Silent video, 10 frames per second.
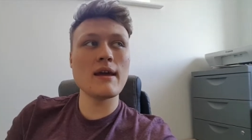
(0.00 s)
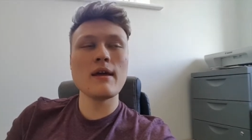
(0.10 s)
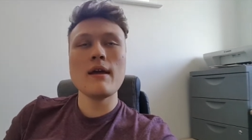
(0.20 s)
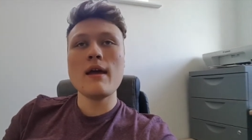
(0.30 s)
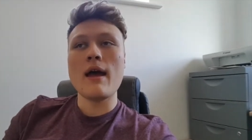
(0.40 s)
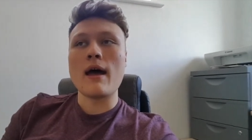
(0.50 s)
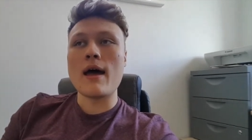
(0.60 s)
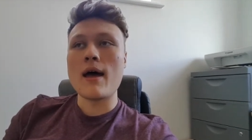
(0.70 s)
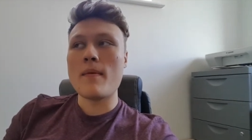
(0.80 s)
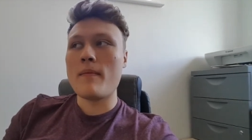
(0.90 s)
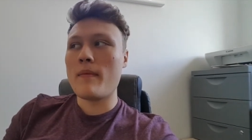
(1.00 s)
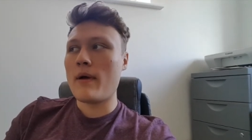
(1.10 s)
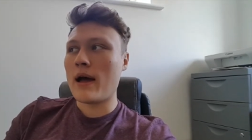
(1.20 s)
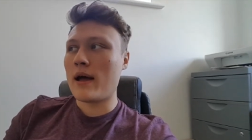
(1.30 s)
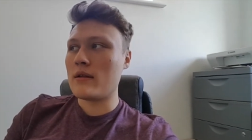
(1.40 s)
it. And
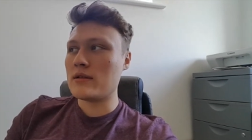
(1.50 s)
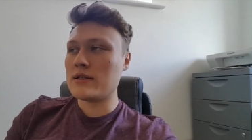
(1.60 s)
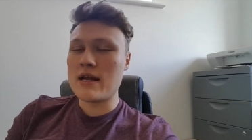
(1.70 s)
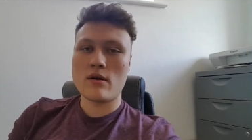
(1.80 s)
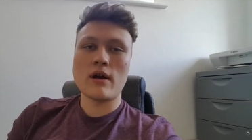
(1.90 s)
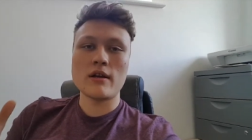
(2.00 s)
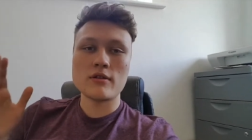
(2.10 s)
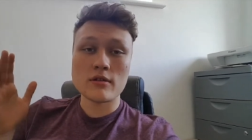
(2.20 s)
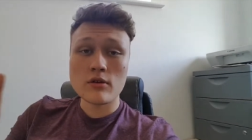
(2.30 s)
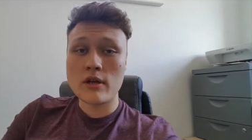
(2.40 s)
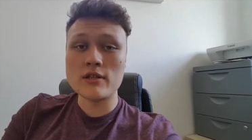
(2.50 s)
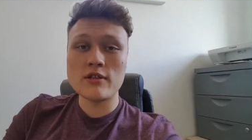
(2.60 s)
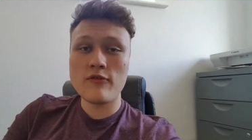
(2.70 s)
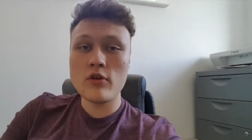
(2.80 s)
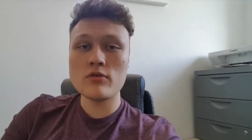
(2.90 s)
now I'm kind of just looking to
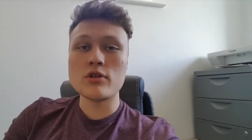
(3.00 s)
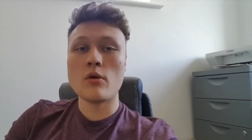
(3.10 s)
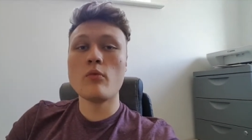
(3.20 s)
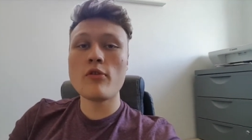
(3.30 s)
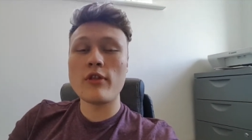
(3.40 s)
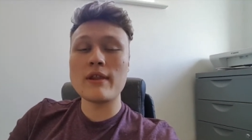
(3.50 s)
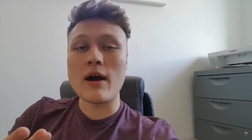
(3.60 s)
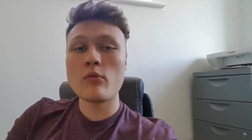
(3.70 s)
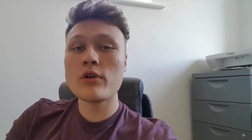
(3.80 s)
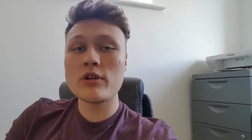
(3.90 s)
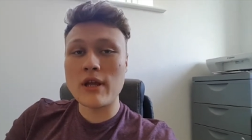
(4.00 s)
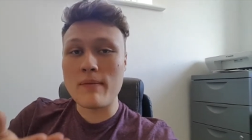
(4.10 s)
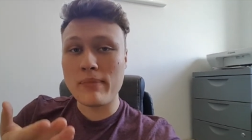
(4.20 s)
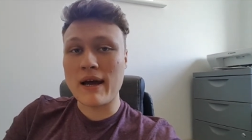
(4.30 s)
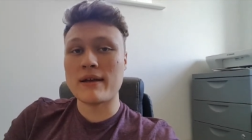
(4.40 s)
the future. And one thing that I want to
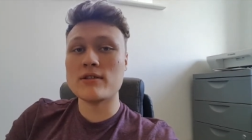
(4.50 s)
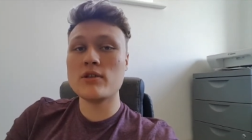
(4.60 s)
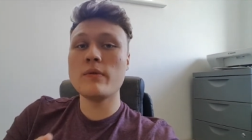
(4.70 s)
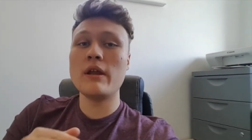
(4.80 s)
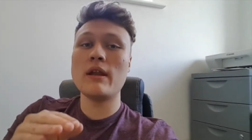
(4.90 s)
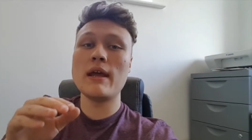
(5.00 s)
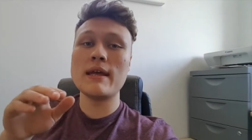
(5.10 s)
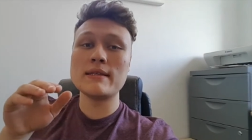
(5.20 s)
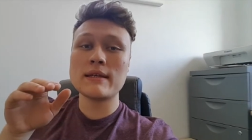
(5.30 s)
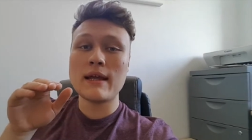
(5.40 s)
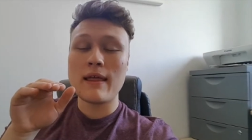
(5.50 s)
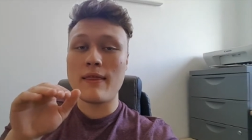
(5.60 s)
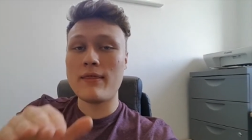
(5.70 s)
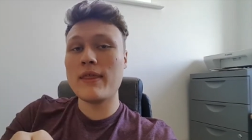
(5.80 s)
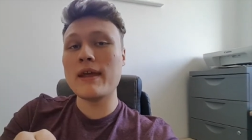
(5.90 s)
get back into doing is
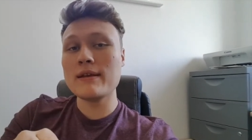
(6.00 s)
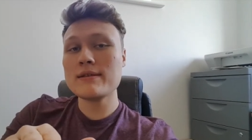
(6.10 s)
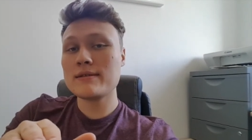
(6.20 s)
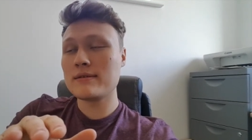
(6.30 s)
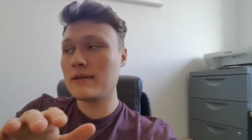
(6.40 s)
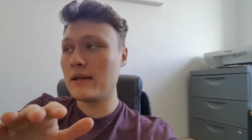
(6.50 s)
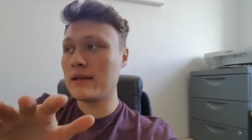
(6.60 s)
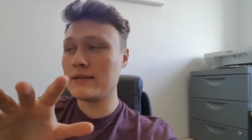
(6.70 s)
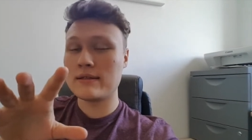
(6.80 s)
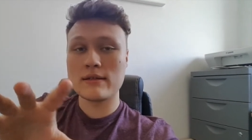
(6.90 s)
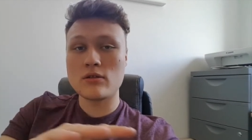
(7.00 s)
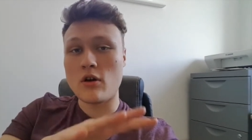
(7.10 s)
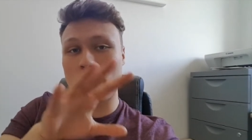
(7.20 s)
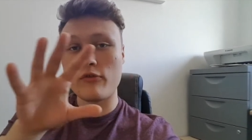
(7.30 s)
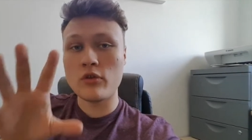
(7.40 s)

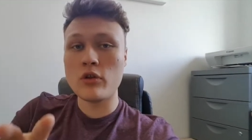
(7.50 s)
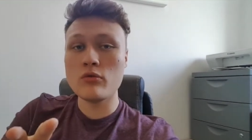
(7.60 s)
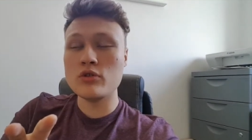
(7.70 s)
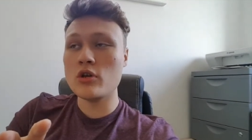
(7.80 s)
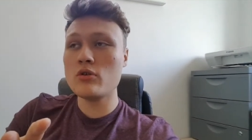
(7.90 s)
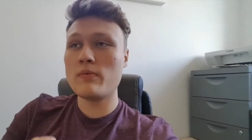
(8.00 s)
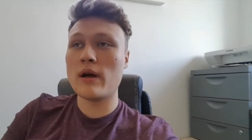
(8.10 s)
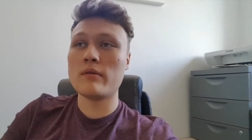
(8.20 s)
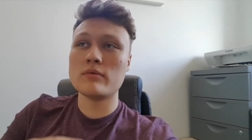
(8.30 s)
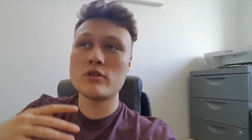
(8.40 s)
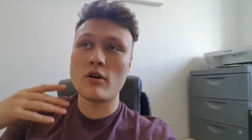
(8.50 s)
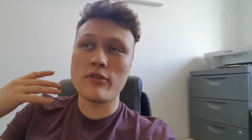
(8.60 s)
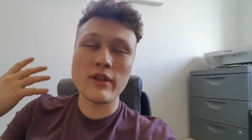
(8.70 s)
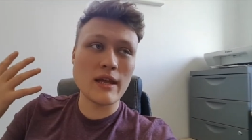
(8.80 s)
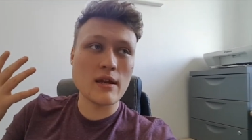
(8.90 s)
sort of YouTube, and sort
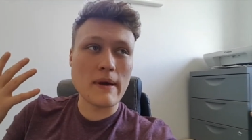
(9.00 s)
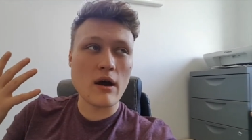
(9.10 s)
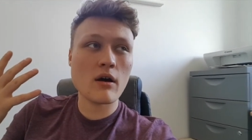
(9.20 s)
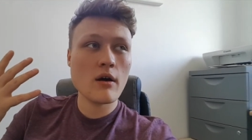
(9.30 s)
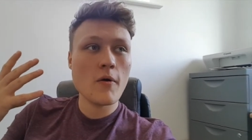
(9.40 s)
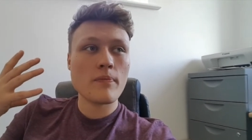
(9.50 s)
of thinking about